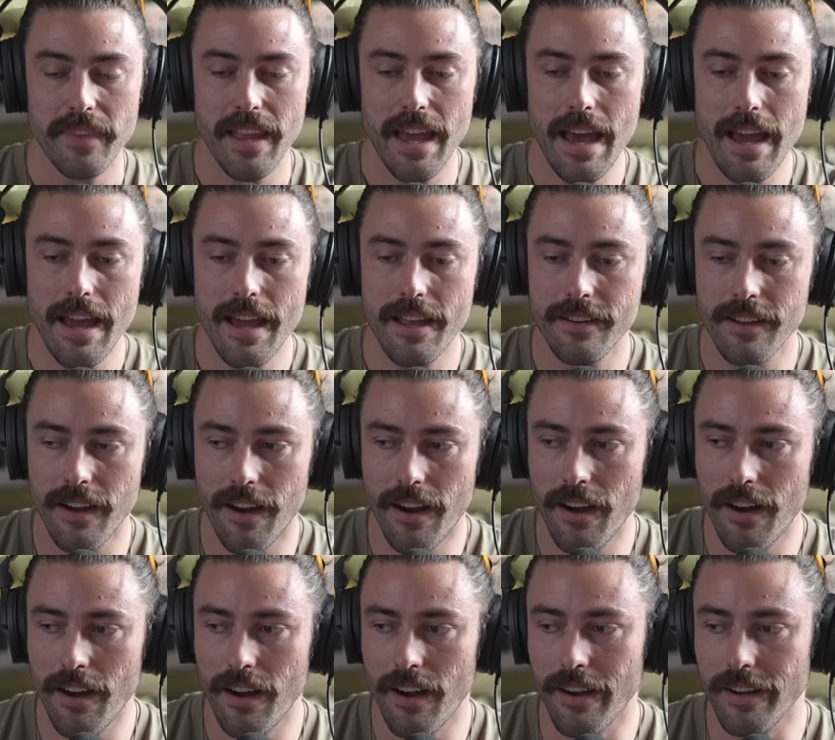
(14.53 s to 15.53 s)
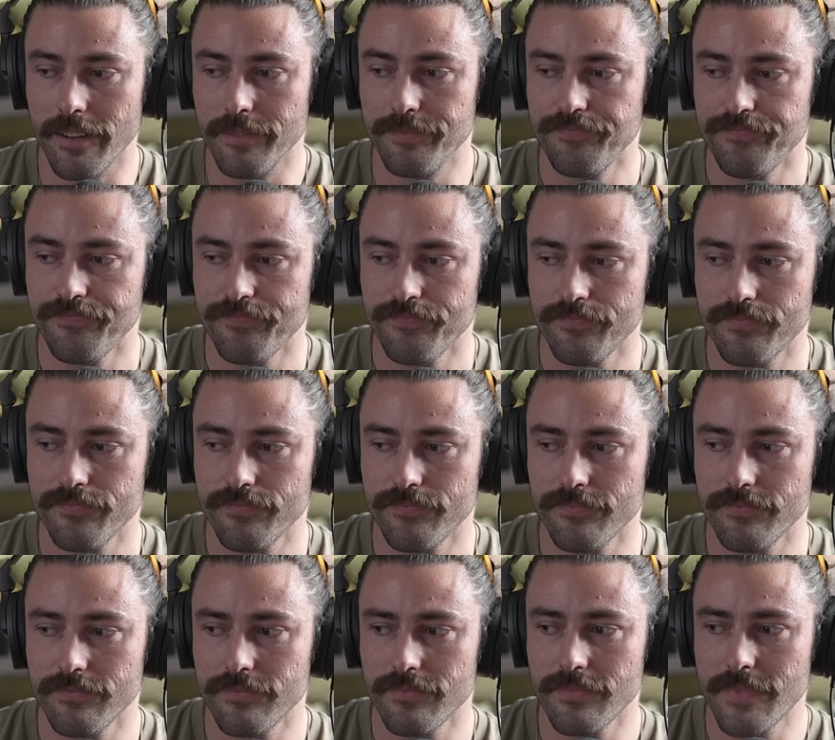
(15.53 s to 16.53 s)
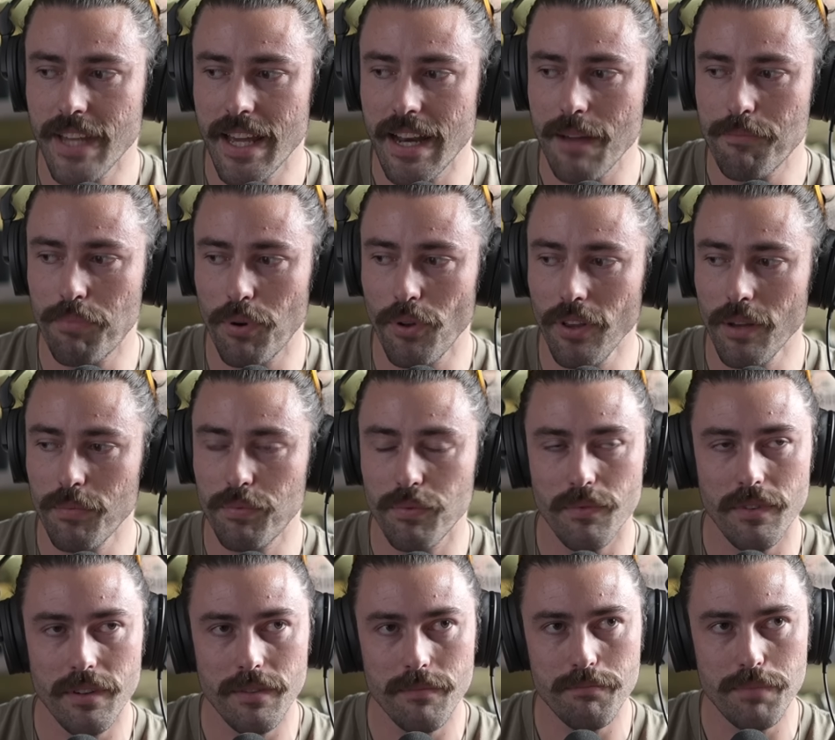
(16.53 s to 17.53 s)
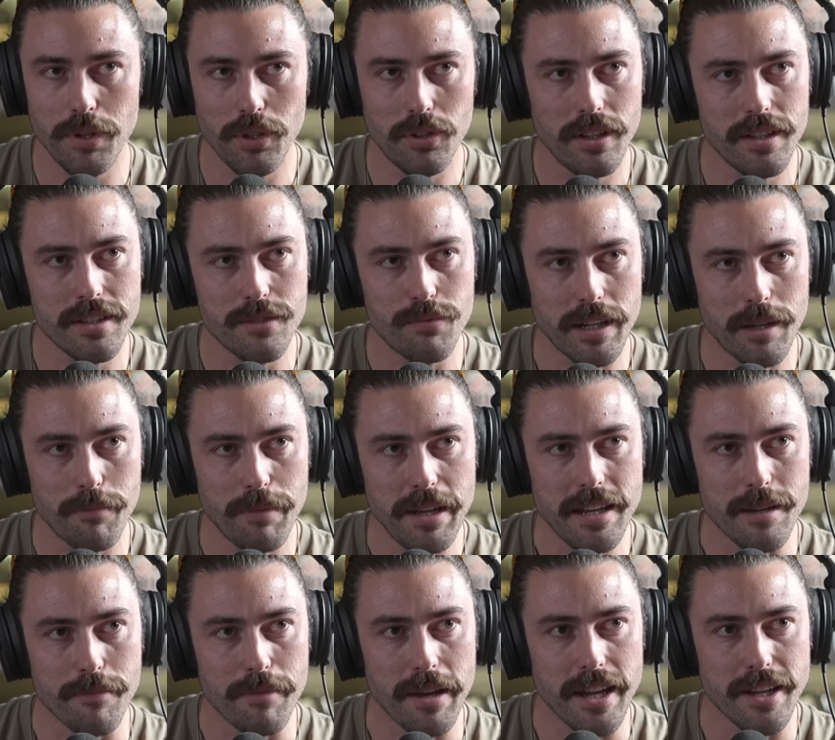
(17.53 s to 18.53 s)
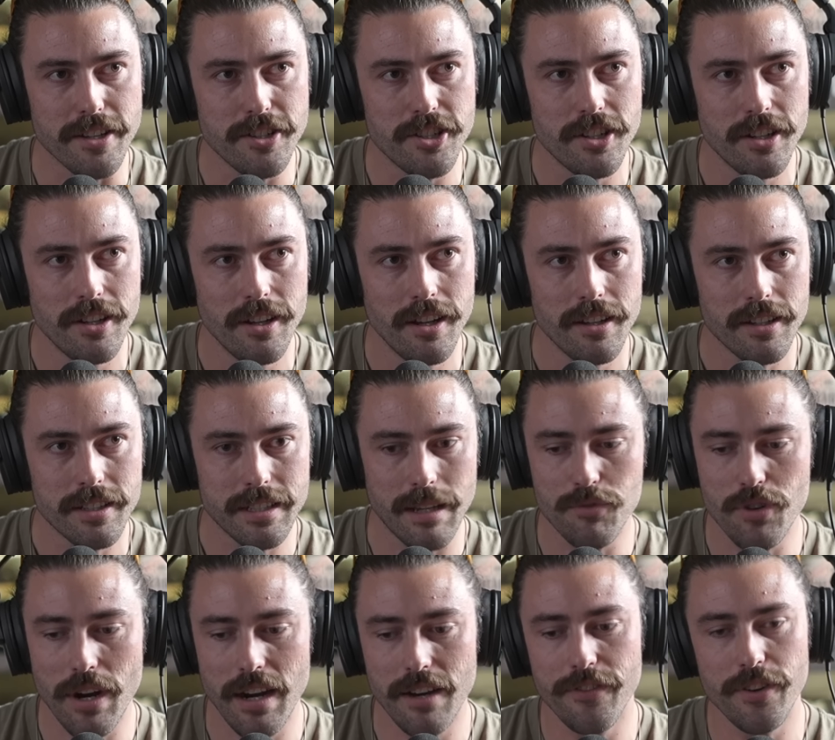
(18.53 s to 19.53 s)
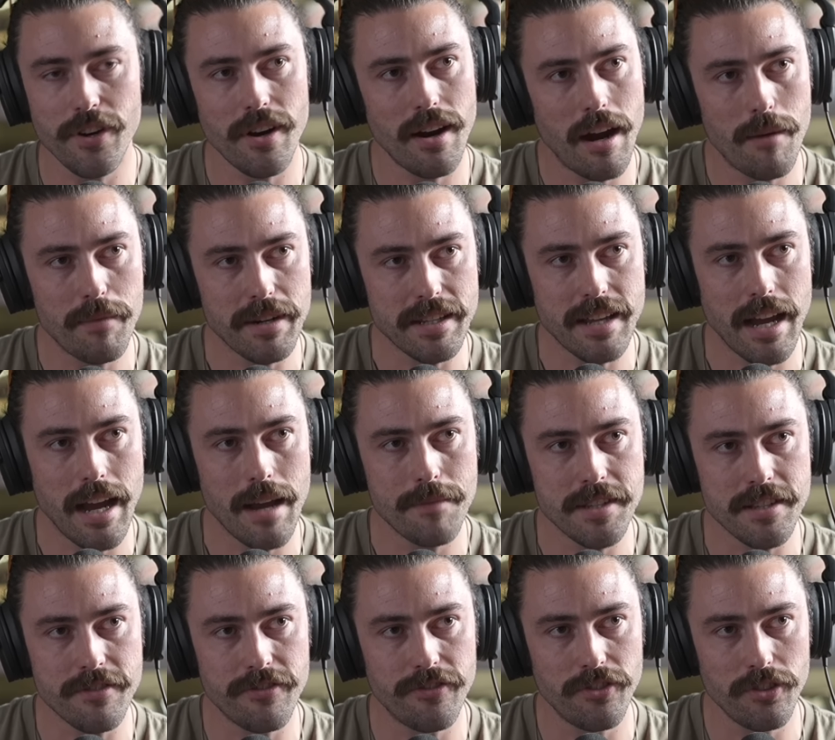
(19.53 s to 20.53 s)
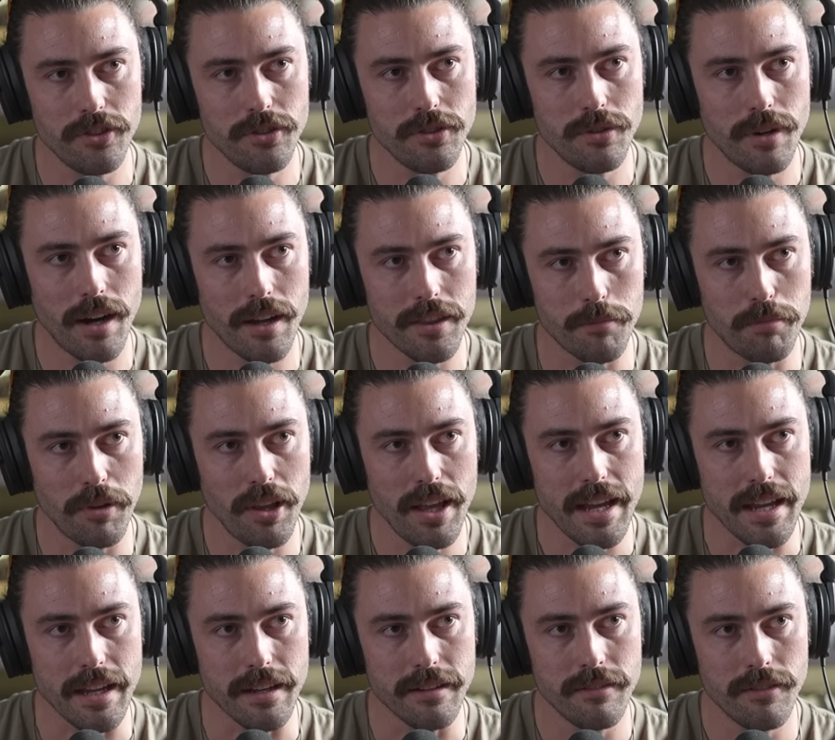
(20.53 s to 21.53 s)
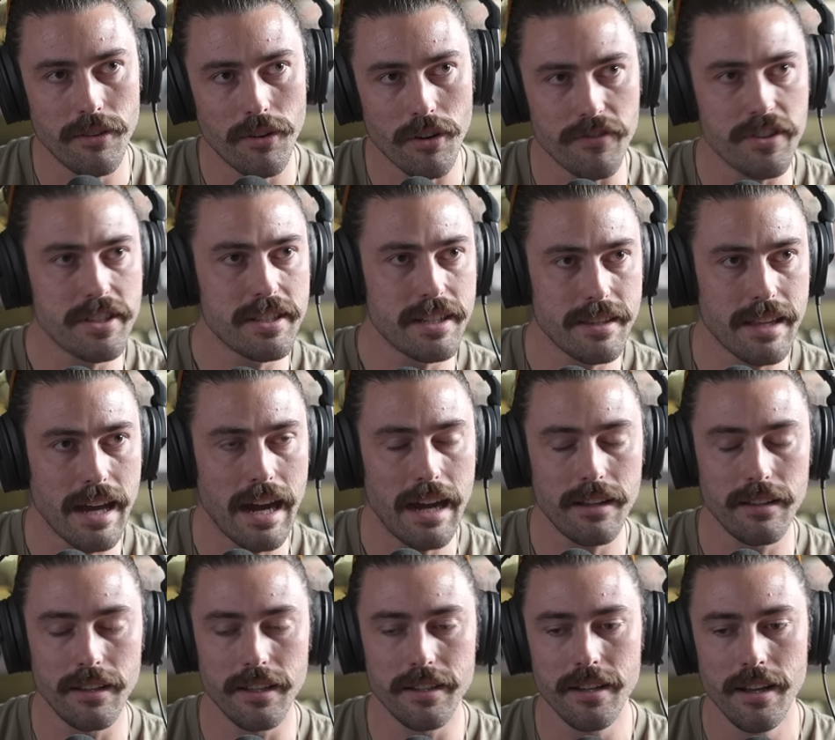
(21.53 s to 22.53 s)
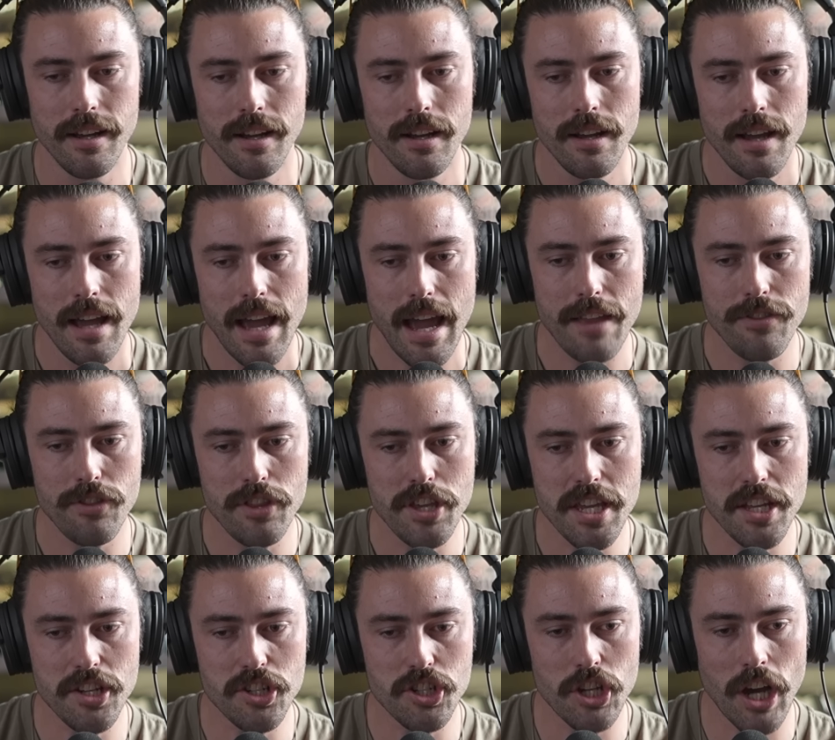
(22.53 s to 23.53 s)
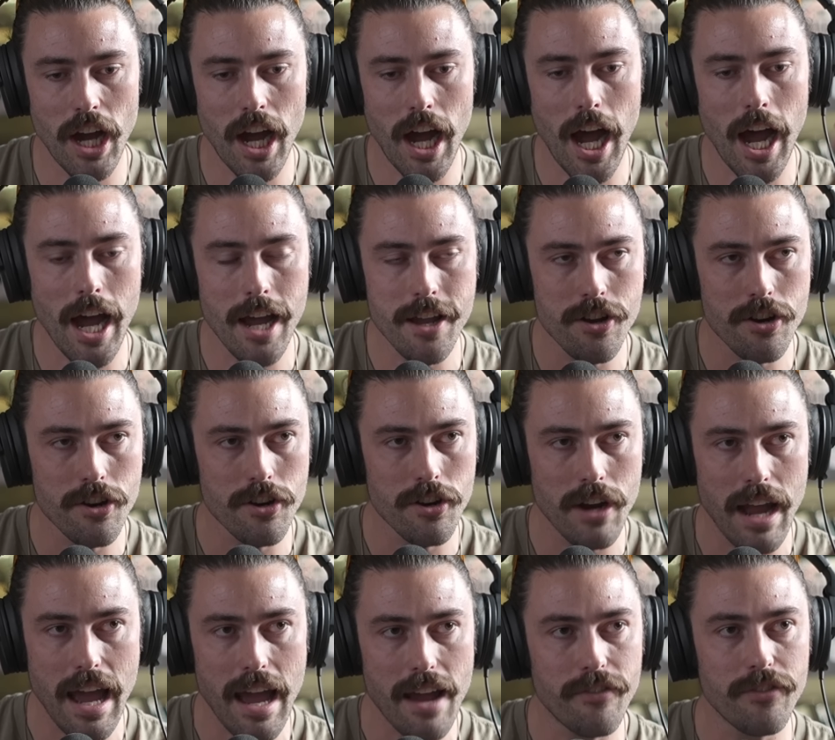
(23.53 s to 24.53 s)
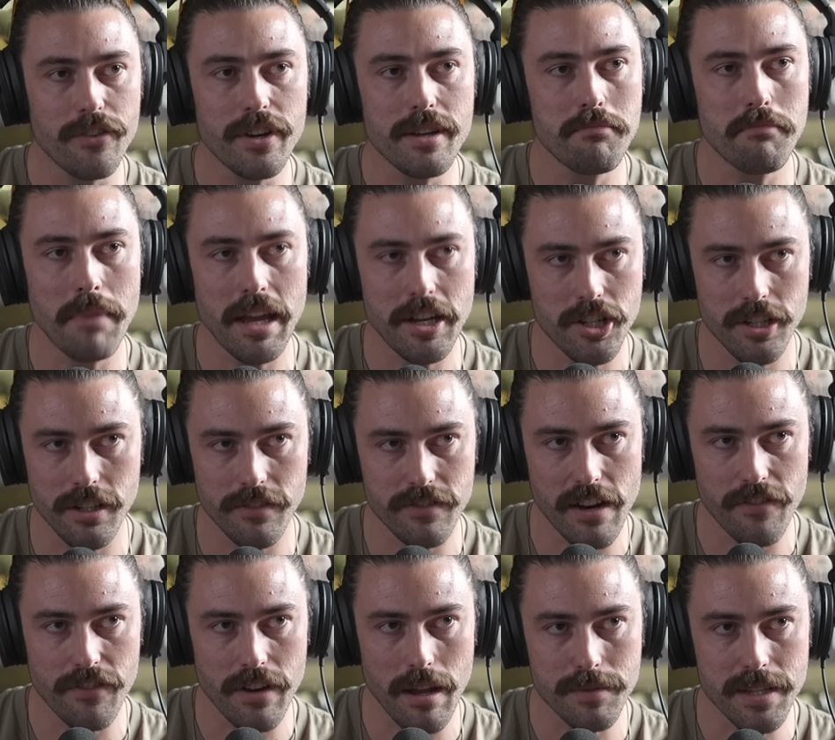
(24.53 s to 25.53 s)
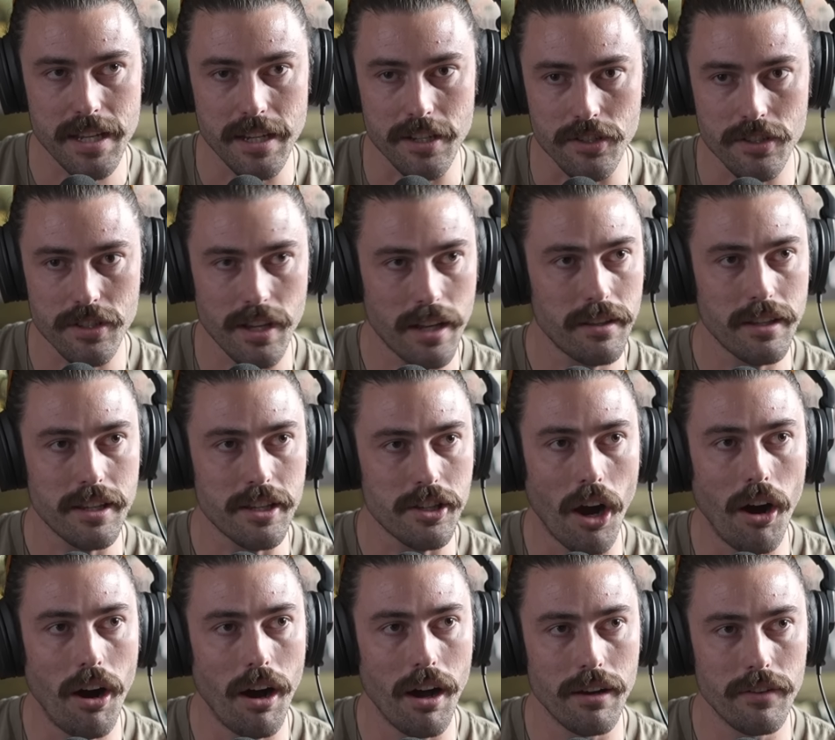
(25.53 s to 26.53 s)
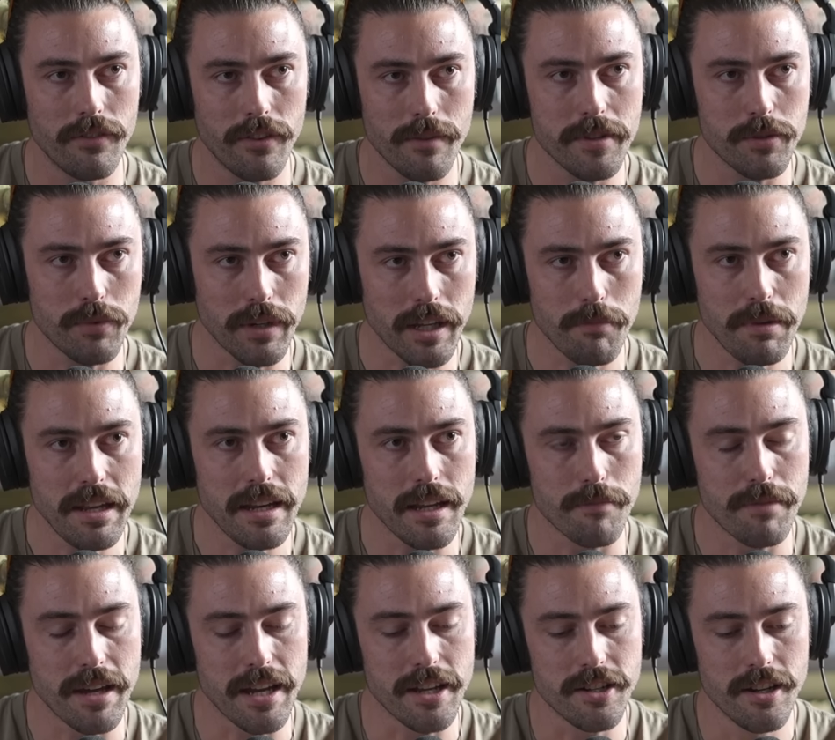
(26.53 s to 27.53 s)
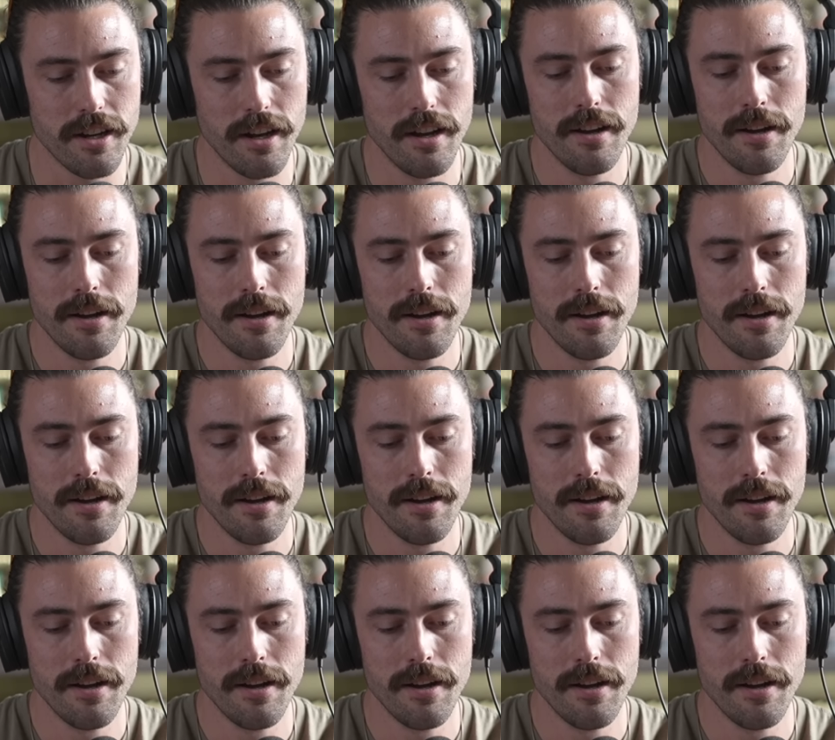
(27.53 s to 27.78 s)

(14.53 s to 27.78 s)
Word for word: and then I pull up Bill Clinton's Wikipedia page because I'm trying to figure out how many times he flew on the plane or visited the island, and the entire every mention of Jeffrey Epstein is suddenly gone from his Wikipedia page.